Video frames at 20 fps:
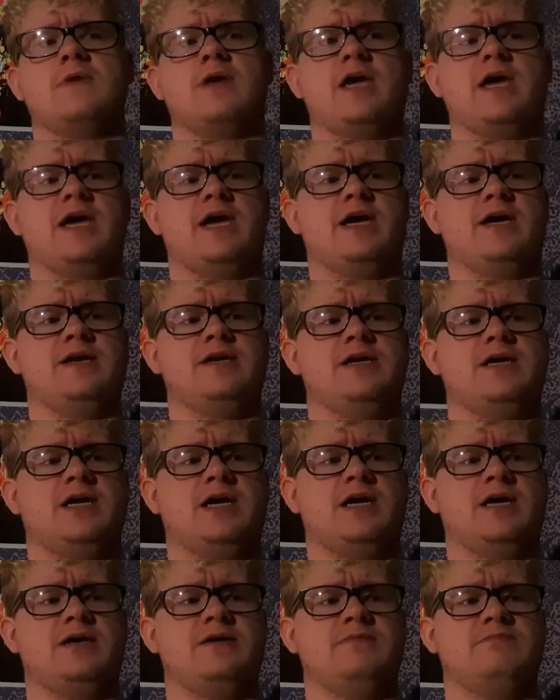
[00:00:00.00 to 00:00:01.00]
And,
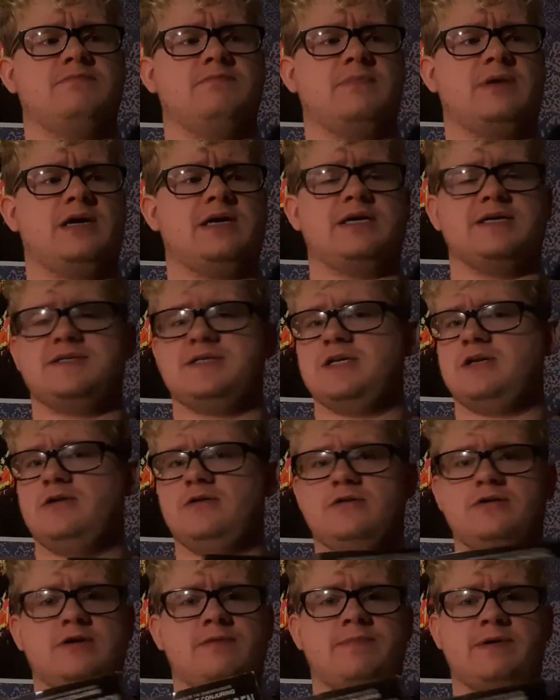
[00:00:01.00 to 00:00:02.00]
uh, I guess it
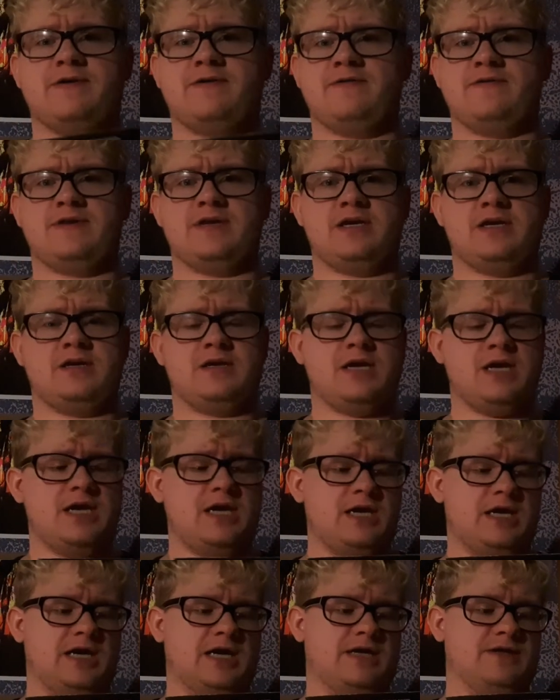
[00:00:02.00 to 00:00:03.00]
cleared up everything.
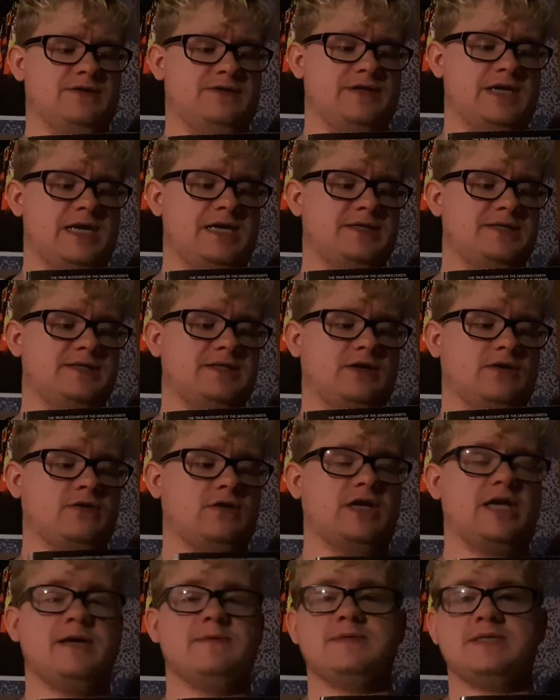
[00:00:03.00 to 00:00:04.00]
And they still
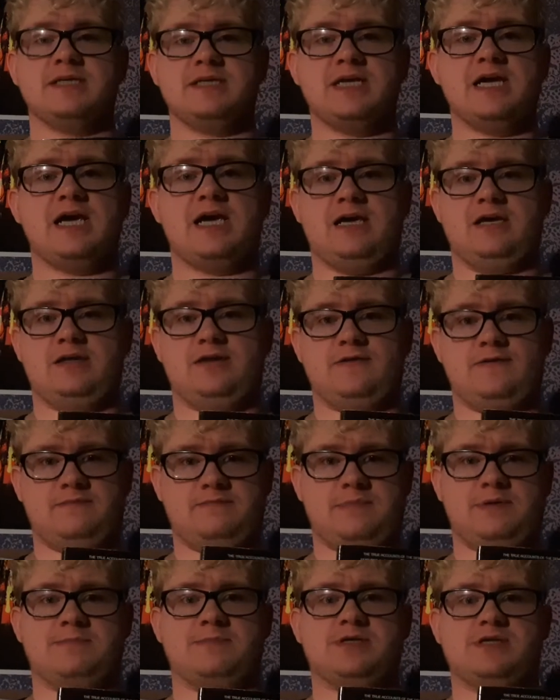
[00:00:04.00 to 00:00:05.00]
claim today, the
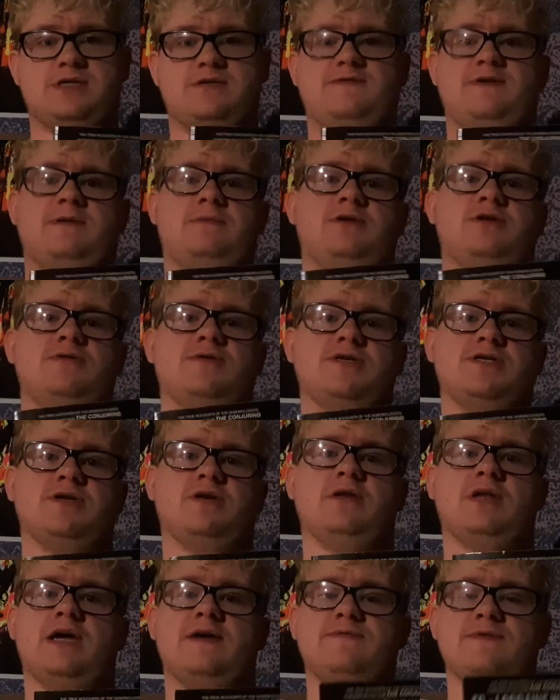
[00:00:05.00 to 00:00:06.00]
members of the family who are still
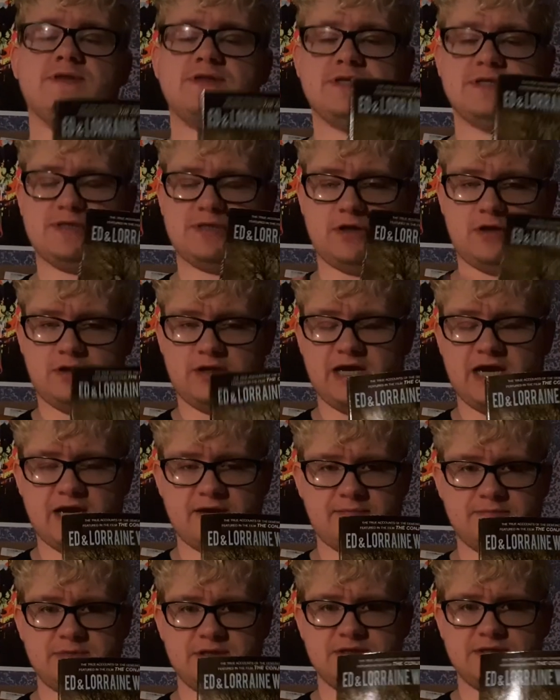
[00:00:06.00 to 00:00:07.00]
alive, that this all
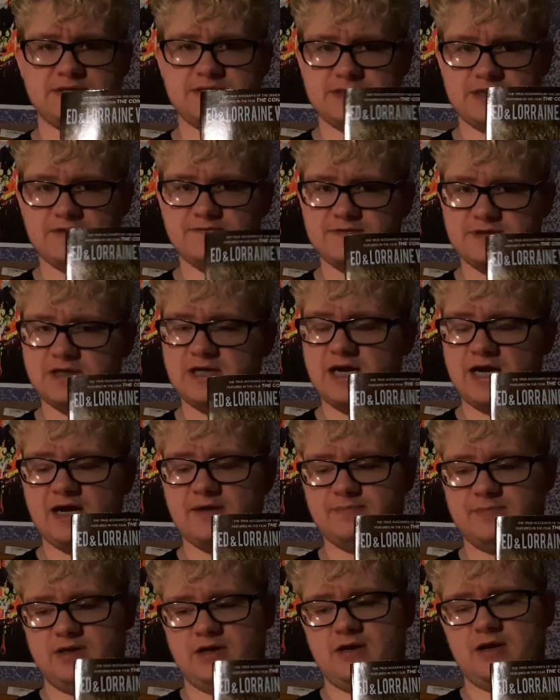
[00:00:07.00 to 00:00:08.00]
hap- that this stuff did
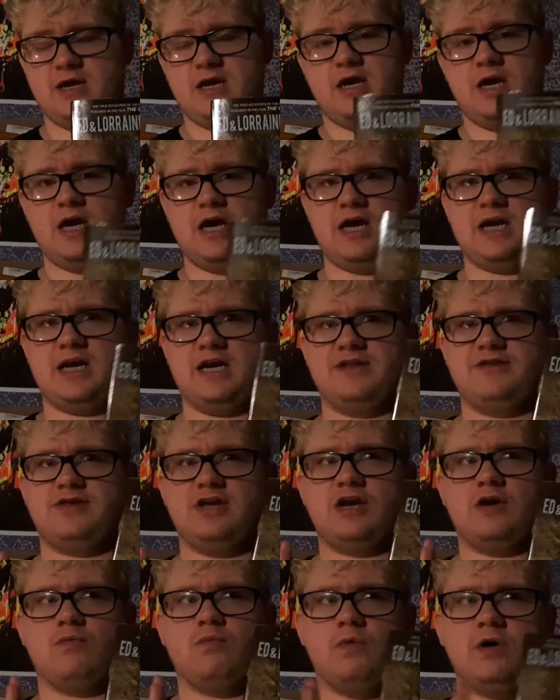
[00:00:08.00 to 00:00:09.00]
happen. And I
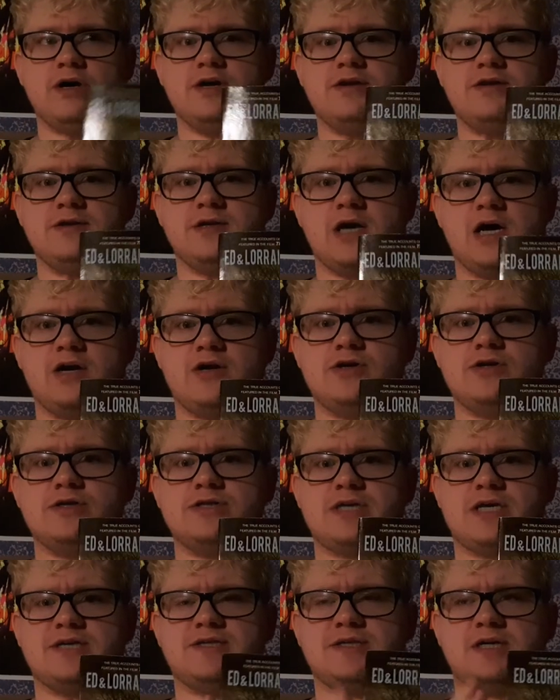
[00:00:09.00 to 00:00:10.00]
think one of the
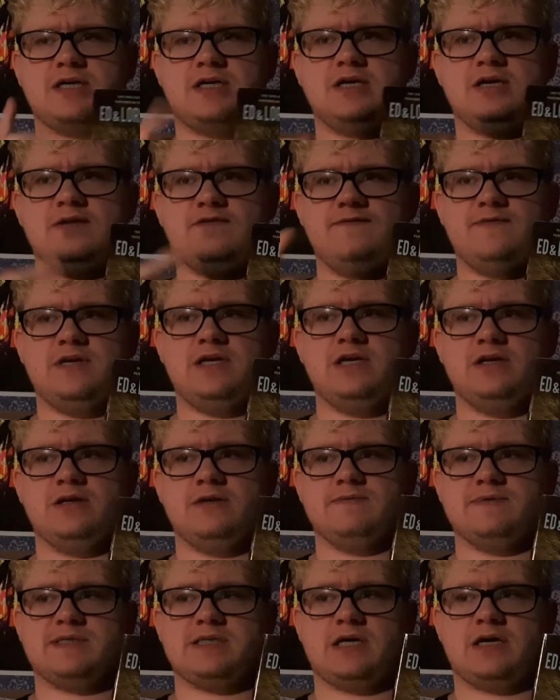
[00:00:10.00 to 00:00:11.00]
daughters, I saw it in a video
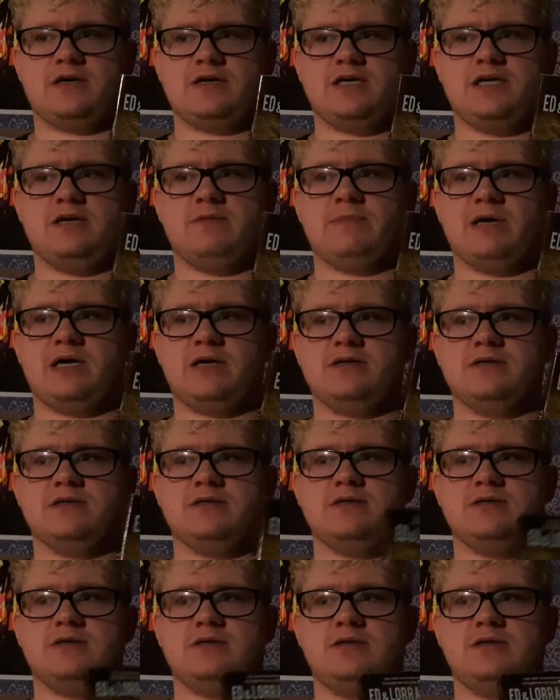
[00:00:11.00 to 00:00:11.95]
that was talking about it,